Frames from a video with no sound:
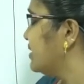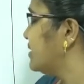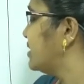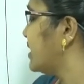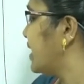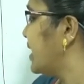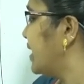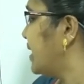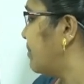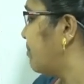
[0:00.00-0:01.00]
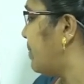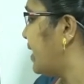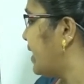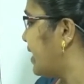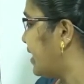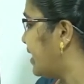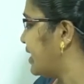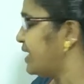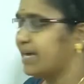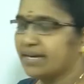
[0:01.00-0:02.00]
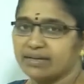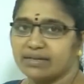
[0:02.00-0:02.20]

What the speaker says: cha, pa, na.